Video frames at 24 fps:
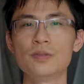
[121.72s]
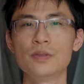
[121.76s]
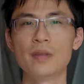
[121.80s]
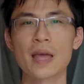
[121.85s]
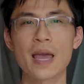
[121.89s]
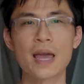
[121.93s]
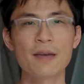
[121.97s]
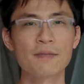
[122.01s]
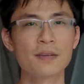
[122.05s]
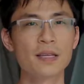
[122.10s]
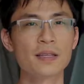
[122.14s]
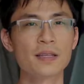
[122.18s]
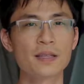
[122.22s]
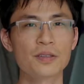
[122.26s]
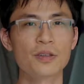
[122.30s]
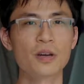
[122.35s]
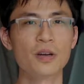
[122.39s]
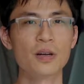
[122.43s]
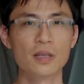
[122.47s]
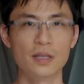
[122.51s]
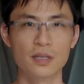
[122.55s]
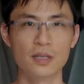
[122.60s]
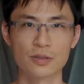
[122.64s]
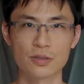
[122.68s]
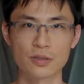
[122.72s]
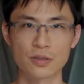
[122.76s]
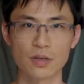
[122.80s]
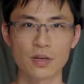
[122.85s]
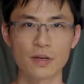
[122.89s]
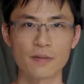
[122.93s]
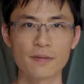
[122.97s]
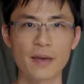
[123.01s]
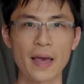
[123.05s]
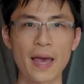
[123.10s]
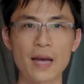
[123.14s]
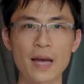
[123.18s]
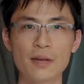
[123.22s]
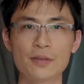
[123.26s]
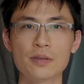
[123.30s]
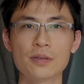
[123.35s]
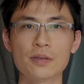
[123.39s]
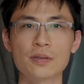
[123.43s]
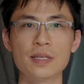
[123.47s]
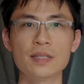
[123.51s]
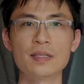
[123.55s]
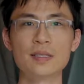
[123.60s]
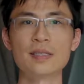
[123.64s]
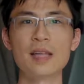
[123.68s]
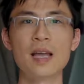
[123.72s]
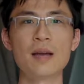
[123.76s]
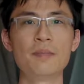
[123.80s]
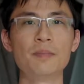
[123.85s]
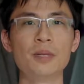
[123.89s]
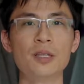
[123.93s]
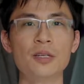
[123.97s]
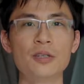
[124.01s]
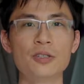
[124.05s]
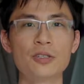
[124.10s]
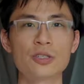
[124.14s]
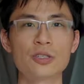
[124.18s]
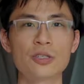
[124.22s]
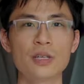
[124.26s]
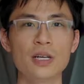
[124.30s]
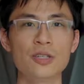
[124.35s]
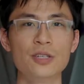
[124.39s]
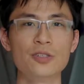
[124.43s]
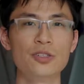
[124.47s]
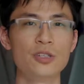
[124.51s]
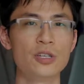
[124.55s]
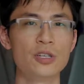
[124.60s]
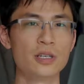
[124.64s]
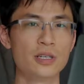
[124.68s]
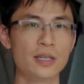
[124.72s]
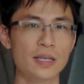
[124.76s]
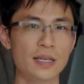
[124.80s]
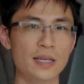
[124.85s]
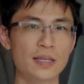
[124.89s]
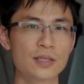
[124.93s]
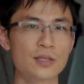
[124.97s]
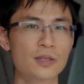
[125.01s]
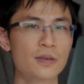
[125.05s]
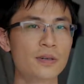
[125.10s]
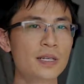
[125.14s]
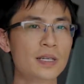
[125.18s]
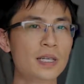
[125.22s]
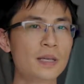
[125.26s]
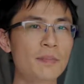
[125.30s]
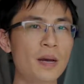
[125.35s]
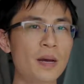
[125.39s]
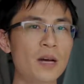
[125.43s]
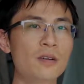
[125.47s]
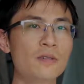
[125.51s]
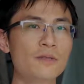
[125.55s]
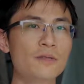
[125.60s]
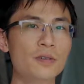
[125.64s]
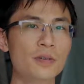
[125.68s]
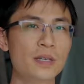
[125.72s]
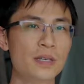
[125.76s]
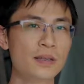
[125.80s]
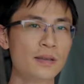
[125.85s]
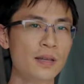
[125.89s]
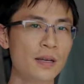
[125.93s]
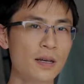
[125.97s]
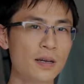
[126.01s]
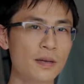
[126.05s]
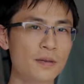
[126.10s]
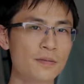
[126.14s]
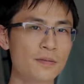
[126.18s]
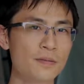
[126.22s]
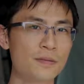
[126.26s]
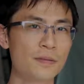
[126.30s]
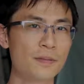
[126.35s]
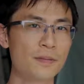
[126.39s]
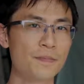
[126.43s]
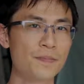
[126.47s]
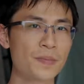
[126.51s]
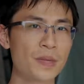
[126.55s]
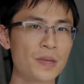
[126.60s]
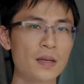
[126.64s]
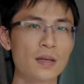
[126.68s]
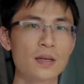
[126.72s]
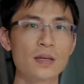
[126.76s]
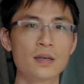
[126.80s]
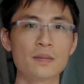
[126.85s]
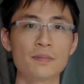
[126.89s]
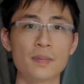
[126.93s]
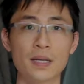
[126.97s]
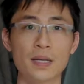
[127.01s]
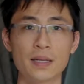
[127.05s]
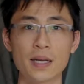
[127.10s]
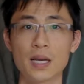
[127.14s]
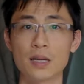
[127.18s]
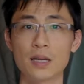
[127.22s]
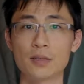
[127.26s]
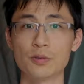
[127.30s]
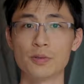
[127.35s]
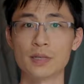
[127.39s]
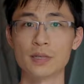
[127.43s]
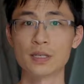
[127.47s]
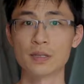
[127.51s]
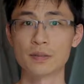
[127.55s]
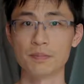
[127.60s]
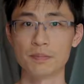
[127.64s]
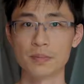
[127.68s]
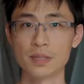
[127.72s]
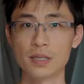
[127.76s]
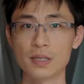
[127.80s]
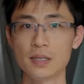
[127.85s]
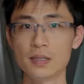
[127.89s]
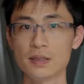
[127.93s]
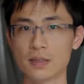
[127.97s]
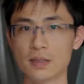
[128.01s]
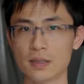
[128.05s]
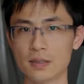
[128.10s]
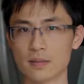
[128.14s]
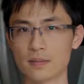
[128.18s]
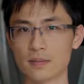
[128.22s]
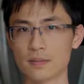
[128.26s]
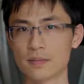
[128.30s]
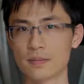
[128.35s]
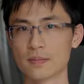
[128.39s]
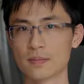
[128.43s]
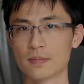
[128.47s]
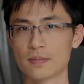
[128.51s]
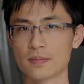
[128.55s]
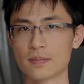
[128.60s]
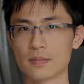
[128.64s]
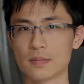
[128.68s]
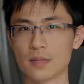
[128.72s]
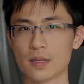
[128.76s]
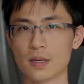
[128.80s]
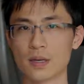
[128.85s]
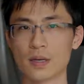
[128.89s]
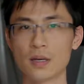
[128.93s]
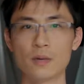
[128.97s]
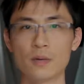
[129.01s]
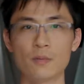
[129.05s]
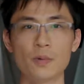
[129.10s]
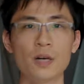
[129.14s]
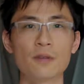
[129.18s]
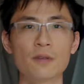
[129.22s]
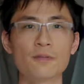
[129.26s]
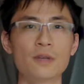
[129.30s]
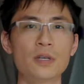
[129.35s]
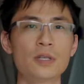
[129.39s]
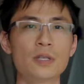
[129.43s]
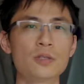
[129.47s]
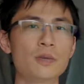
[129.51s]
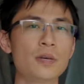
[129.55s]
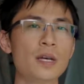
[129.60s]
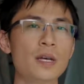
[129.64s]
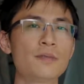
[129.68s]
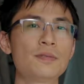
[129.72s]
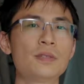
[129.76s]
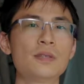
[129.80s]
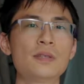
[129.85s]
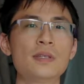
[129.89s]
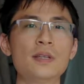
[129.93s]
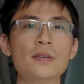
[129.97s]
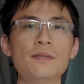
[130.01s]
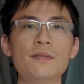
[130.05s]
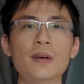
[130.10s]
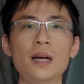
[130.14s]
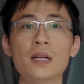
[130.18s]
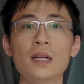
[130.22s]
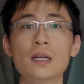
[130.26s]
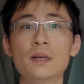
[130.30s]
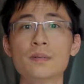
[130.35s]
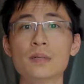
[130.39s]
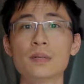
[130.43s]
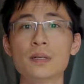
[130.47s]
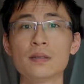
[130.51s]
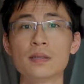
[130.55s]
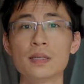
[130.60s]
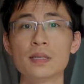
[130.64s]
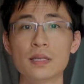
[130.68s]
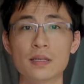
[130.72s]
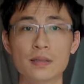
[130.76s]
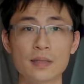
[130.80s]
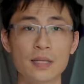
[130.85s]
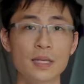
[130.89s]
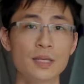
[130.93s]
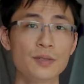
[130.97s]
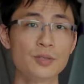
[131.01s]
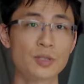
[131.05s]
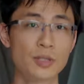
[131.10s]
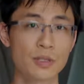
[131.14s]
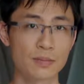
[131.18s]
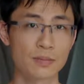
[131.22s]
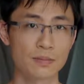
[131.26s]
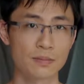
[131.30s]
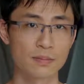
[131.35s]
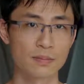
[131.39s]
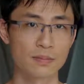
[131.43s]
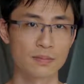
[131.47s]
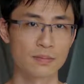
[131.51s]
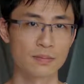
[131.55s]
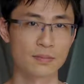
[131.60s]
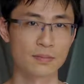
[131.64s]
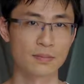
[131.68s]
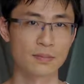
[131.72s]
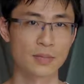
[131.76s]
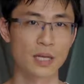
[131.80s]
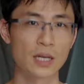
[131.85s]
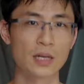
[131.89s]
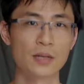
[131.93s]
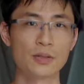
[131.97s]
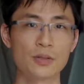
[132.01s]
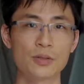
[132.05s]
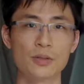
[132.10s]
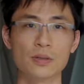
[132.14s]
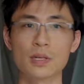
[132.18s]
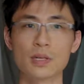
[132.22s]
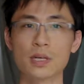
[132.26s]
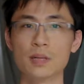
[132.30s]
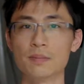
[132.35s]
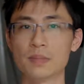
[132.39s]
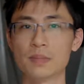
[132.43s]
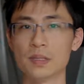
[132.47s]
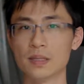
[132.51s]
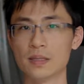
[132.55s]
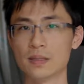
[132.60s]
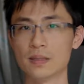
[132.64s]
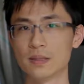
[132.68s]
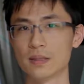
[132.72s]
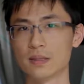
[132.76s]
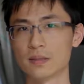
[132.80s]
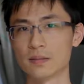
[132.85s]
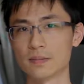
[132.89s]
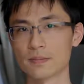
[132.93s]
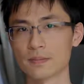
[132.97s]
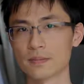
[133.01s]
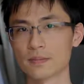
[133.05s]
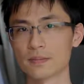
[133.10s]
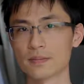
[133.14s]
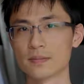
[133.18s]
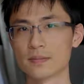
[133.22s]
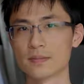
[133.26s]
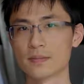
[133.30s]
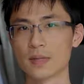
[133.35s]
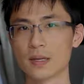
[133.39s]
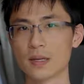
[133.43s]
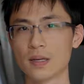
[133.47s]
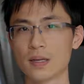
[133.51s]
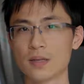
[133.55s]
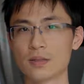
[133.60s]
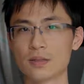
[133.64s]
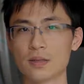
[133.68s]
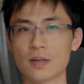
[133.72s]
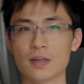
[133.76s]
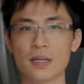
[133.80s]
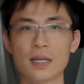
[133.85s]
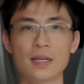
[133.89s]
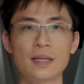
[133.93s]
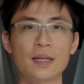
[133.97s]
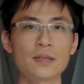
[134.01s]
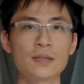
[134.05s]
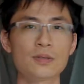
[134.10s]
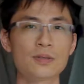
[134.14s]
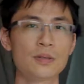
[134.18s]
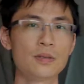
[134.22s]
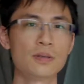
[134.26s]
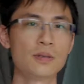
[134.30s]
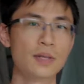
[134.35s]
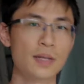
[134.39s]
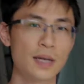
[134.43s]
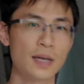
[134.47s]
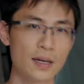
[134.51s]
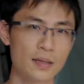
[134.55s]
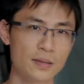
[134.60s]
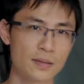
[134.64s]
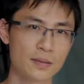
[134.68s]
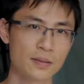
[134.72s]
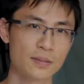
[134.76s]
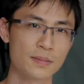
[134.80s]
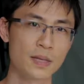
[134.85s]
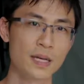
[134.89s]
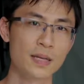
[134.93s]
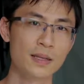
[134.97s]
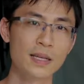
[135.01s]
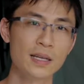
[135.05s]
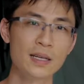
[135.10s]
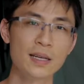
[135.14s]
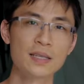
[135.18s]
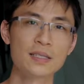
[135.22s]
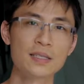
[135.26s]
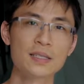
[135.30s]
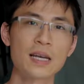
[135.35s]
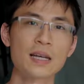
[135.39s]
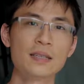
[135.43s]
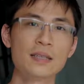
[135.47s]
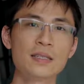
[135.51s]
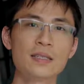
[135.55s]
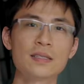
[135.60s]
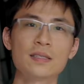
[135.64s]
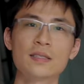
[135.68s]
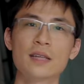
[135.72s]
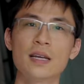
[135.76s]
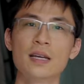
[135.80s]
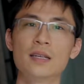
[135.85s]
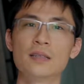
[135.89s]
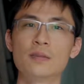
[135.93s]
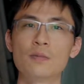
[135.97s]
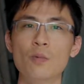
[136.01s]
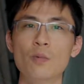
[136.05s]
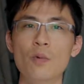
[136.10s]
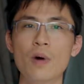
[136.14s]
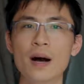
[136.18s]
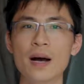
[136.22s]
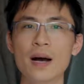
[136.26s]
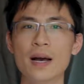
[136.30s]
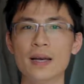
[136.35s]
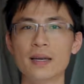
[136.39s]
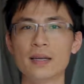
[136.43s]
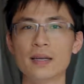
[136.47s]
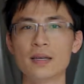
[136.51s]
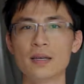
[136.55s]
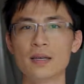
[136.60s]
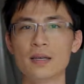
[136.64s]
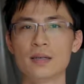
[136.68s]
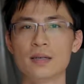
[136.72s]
having the knowledge of how to establish a journey is already powerful enough. But how do we complete it? Well, first we have to develop the intention to complete it. So let us do that. Let us understand why